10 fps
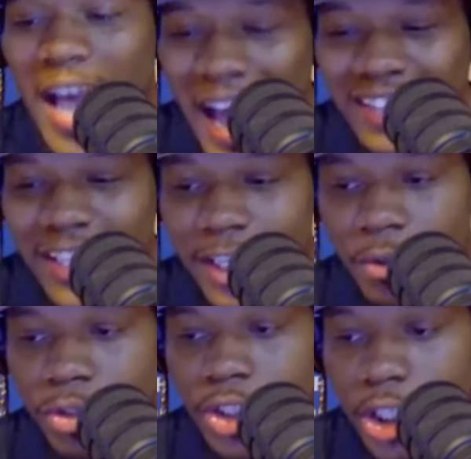I think
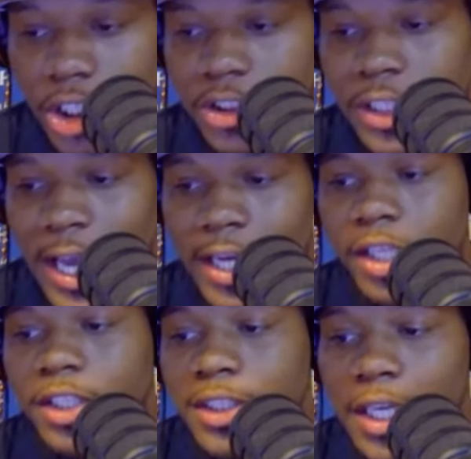it was a good
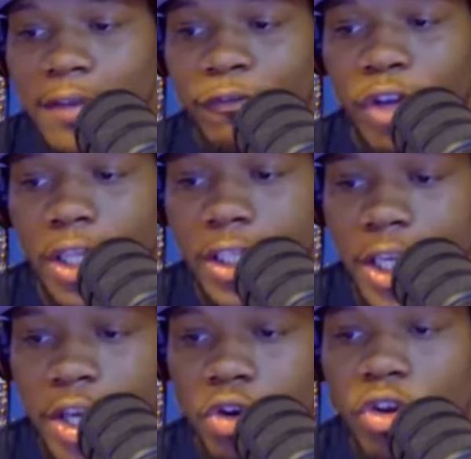signing, team-friendly
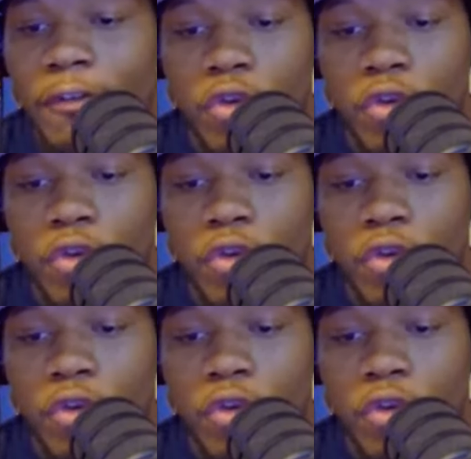deal